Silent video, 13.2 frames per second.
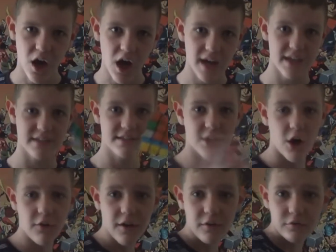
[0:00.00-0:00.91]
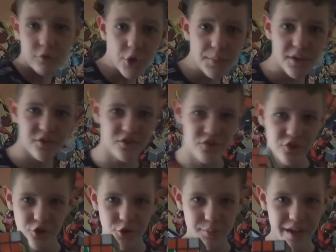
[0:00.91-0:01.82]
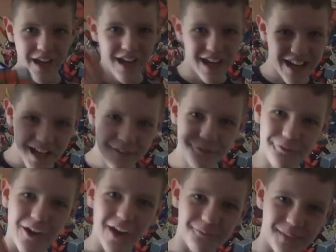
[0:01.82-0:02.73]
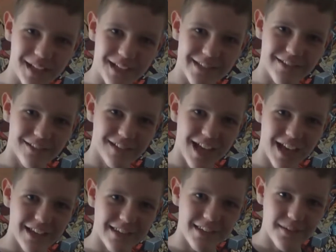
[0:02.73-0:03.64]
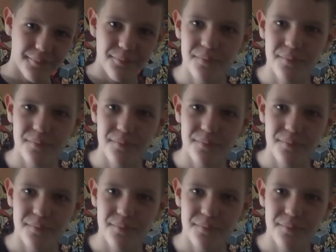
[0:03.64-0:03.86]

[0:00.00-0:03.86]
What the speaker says: I can solve a Rubik's Cube in 5 minutes or less.